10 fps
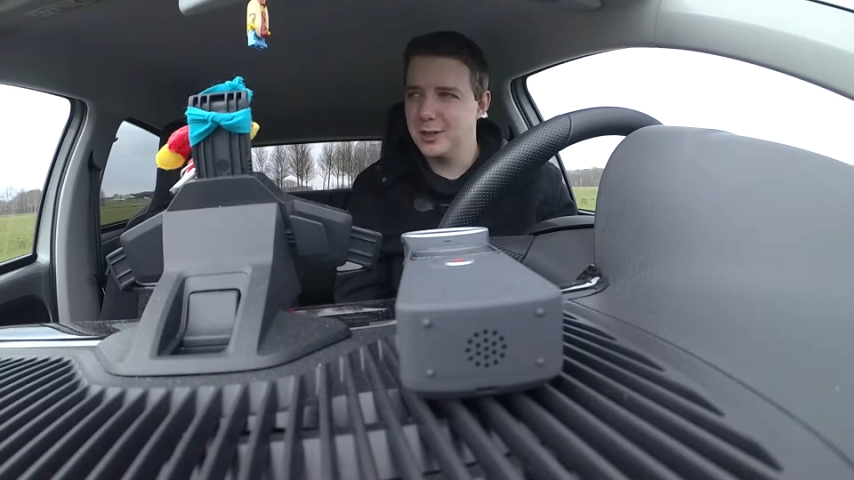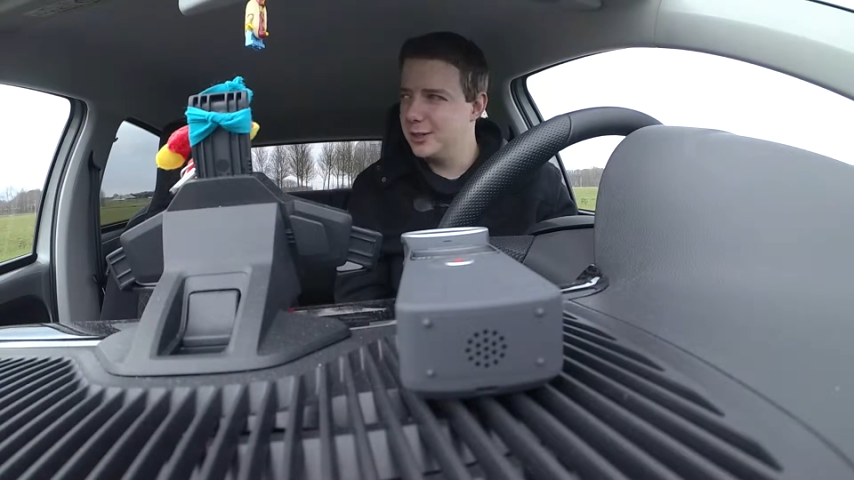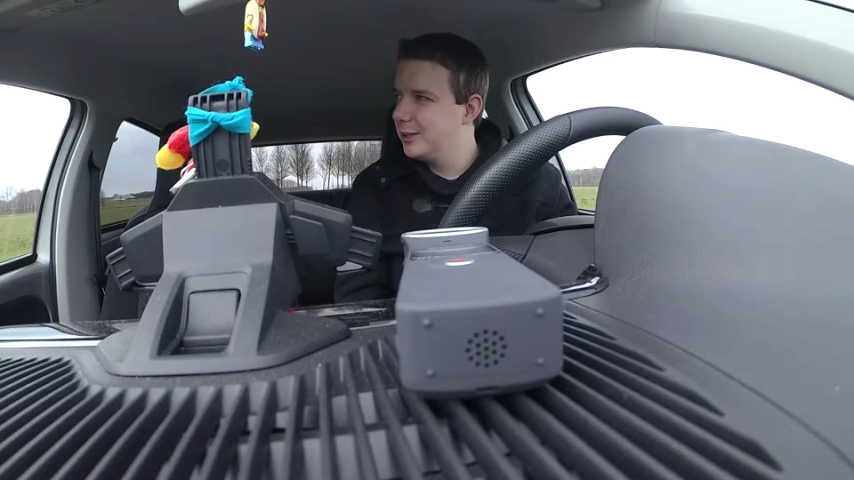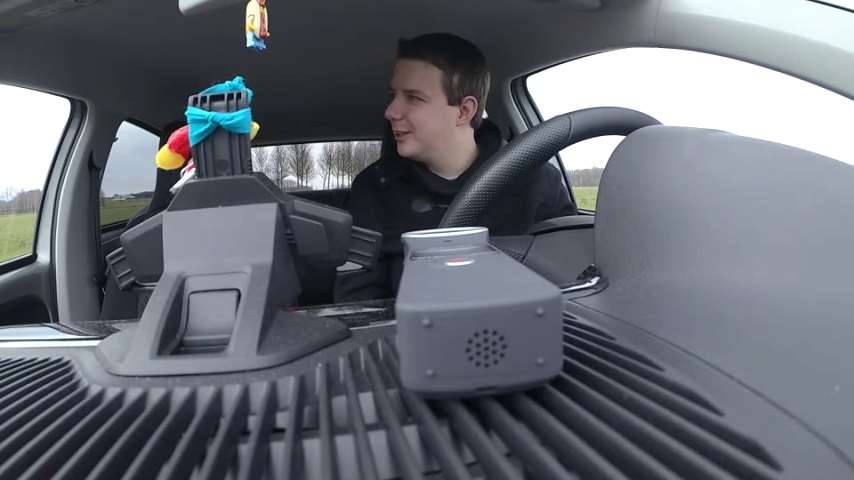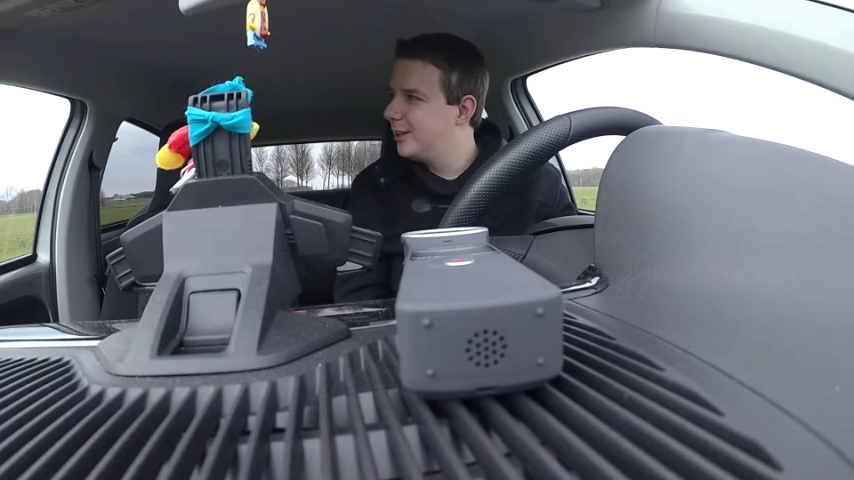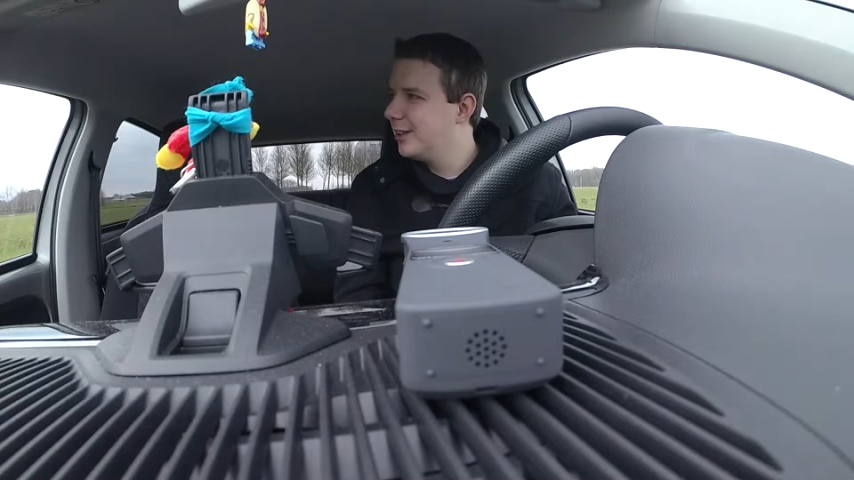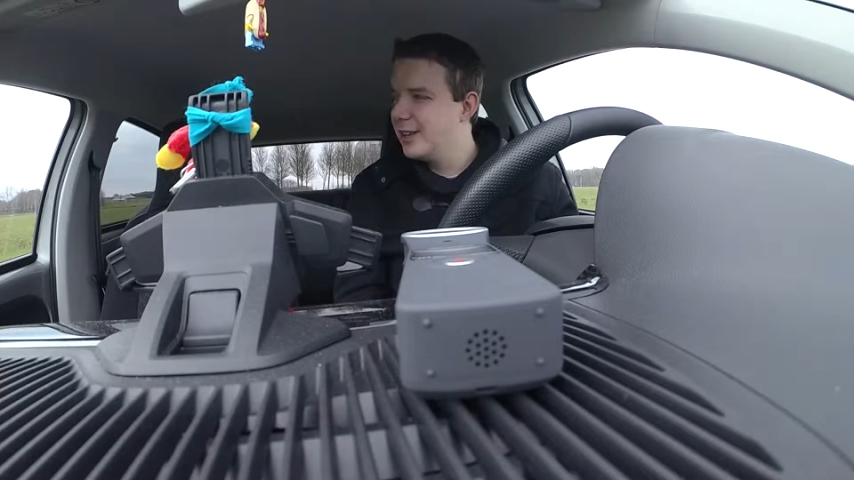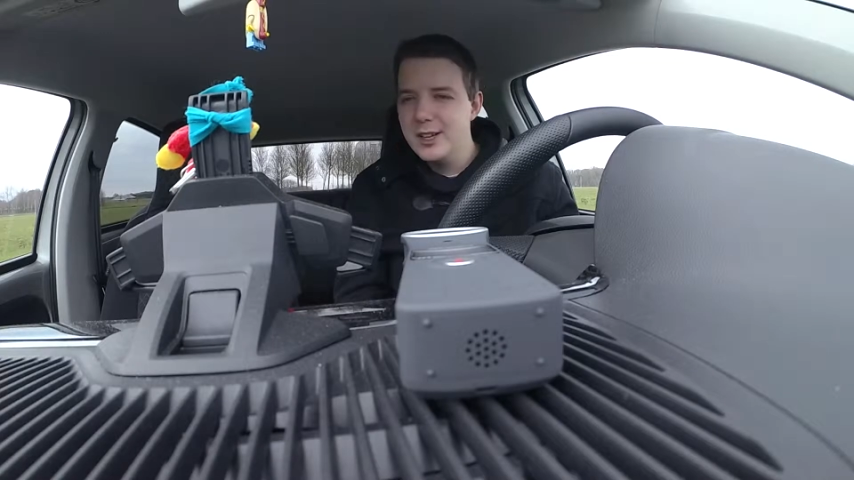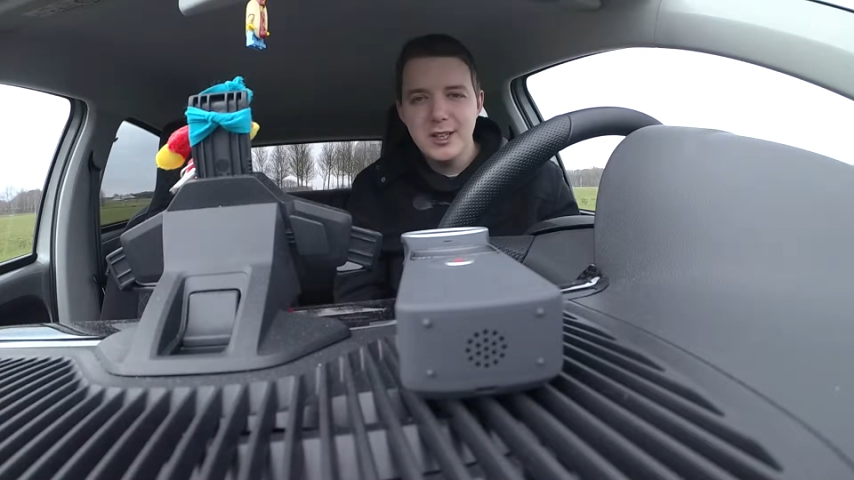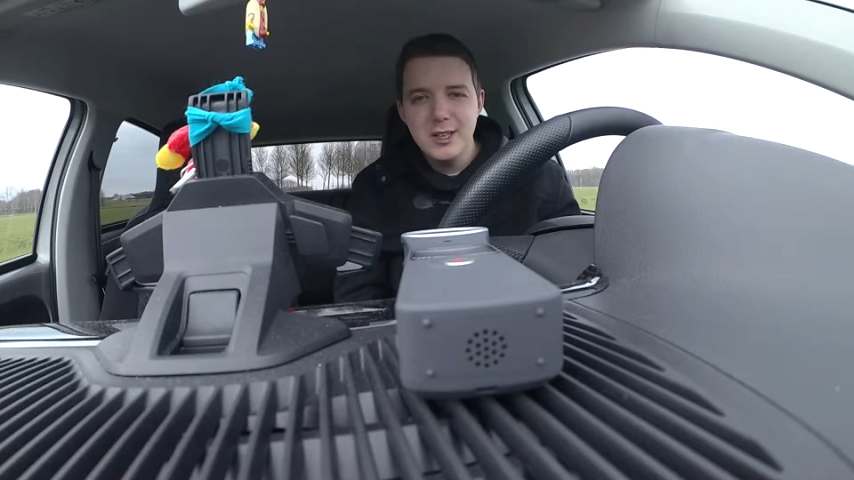on.
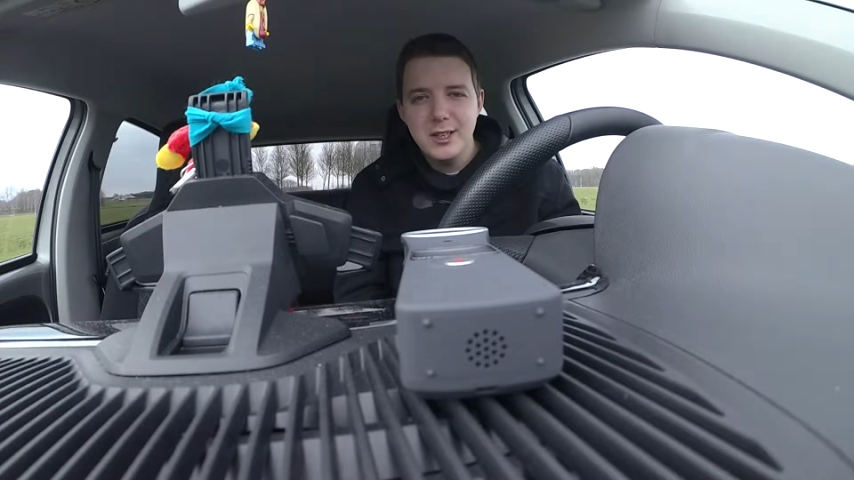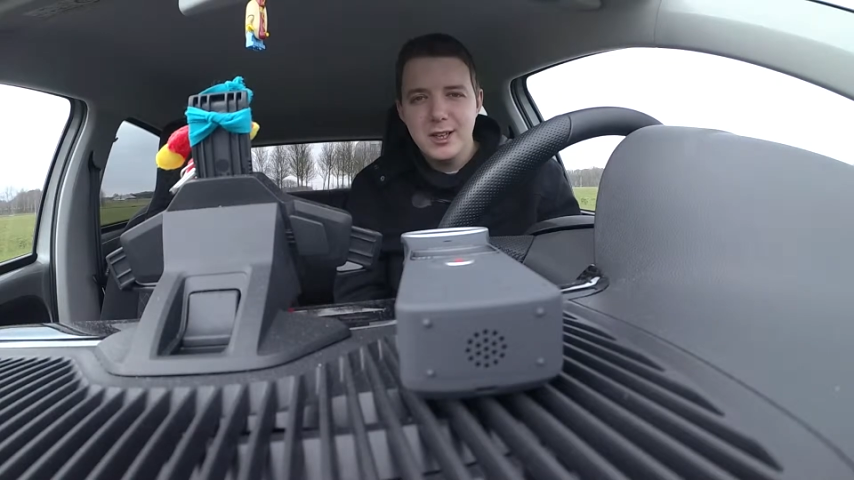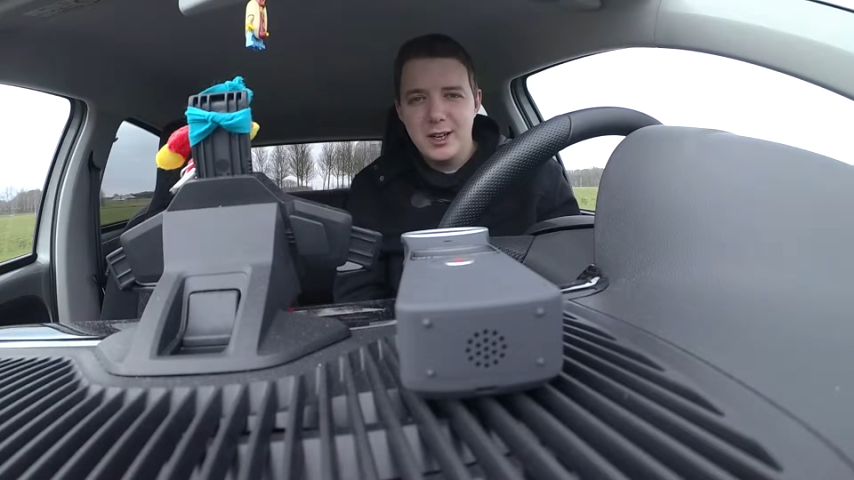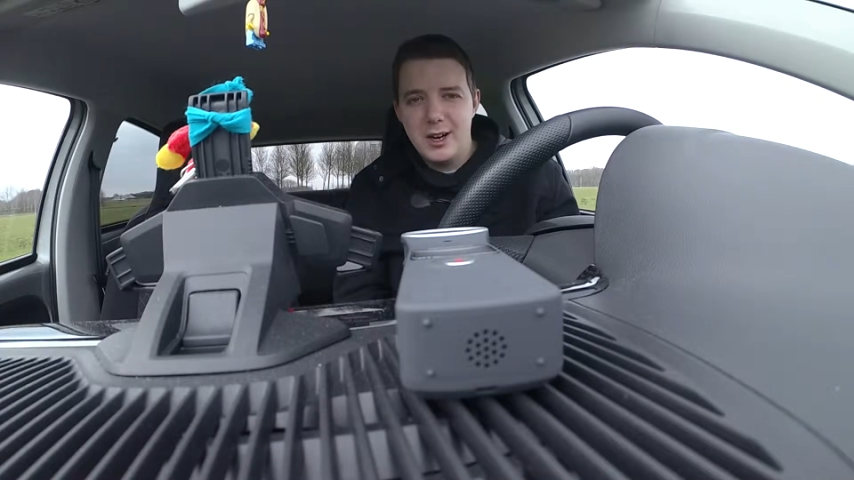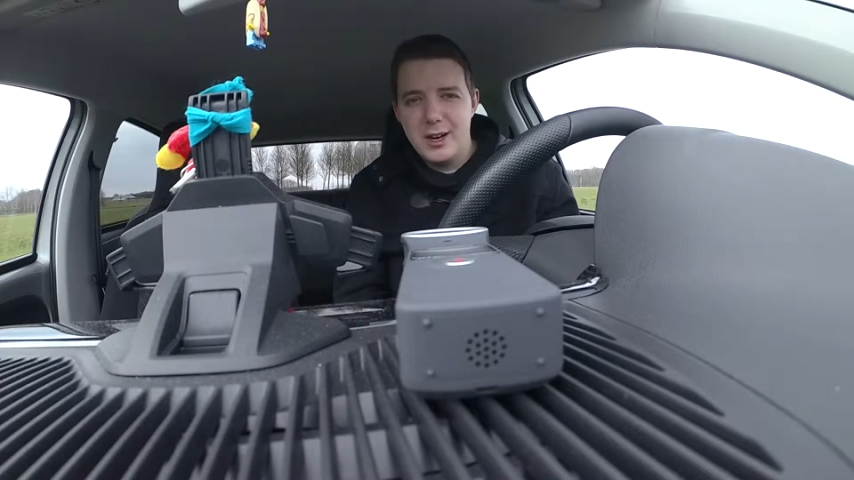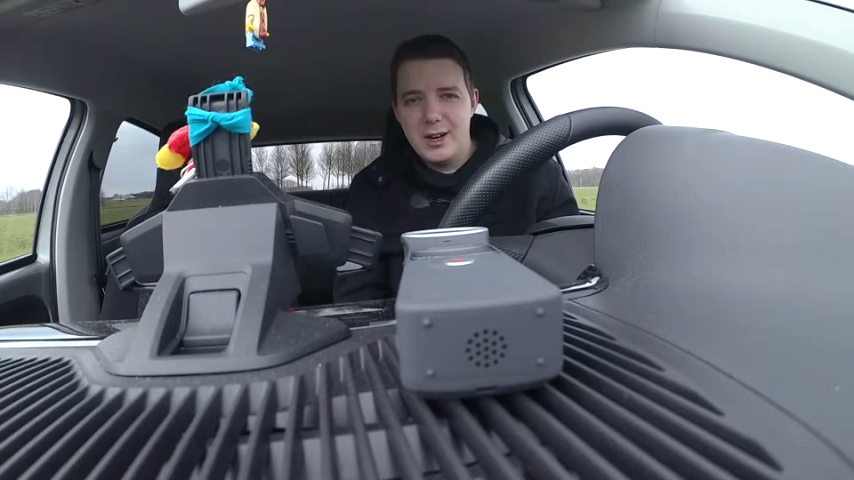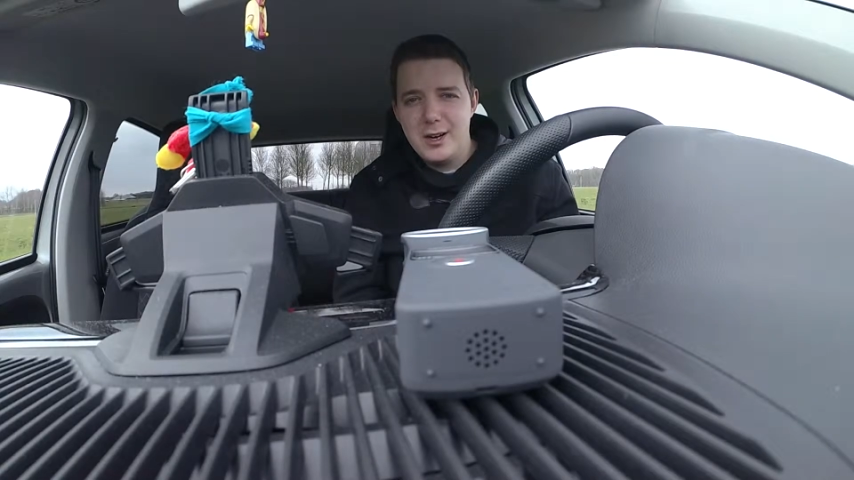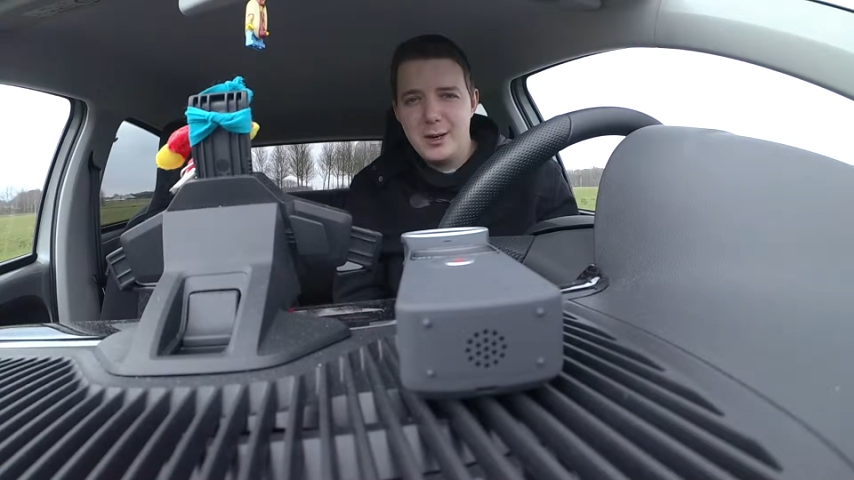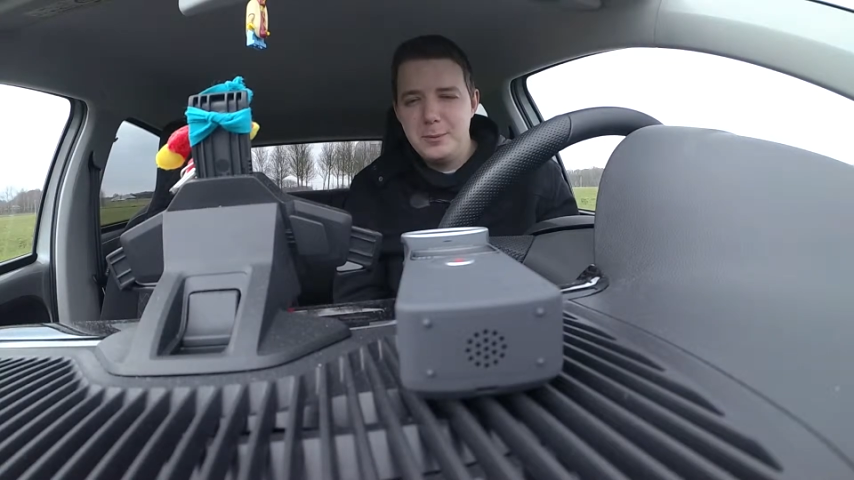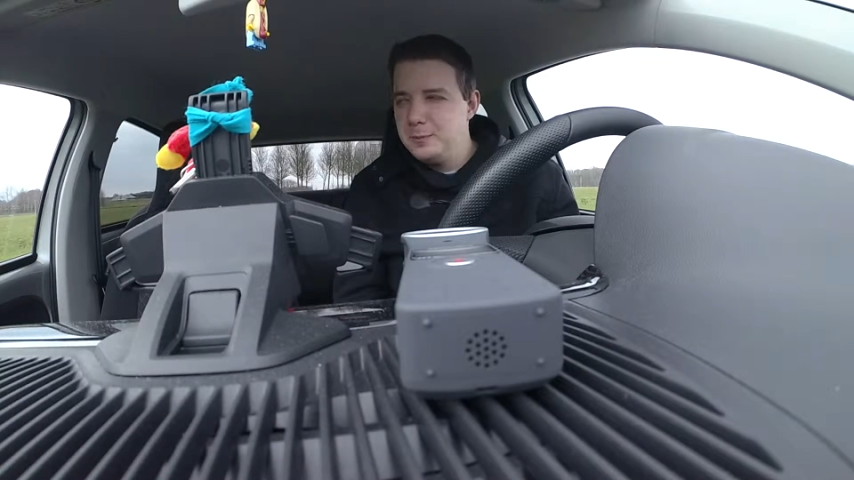
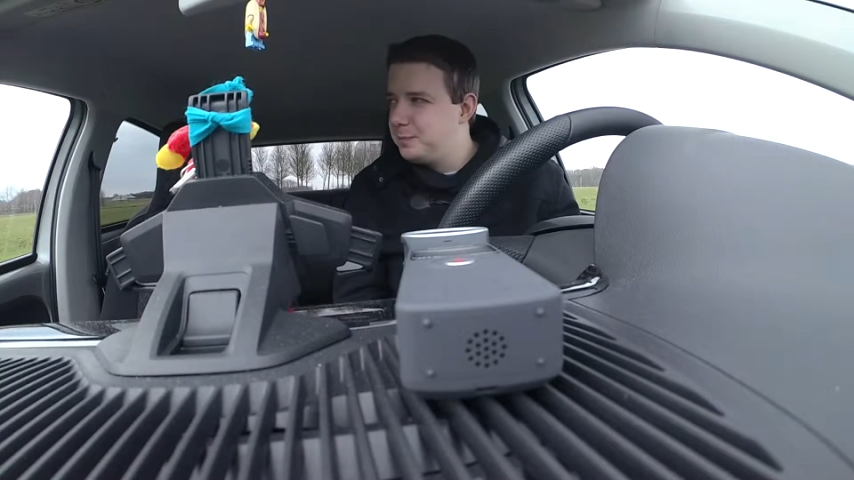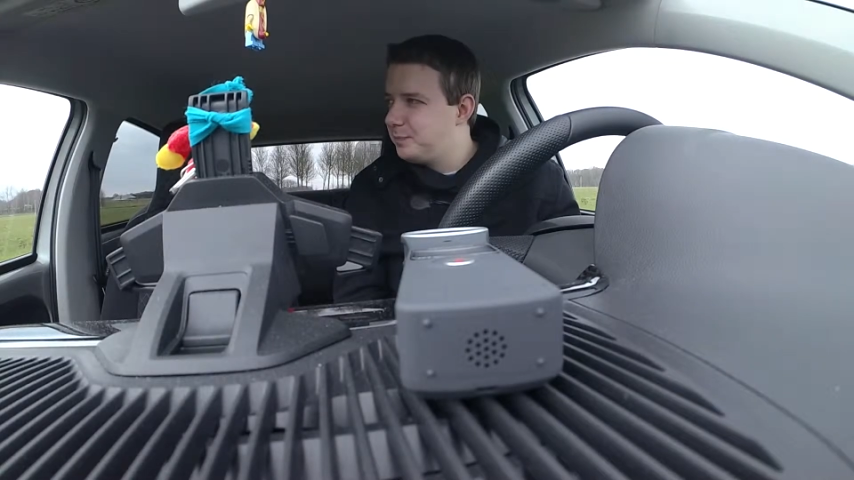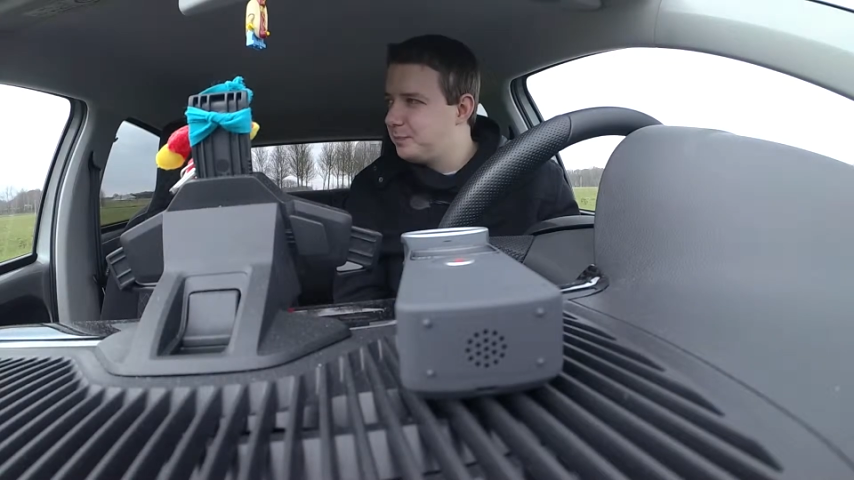Um,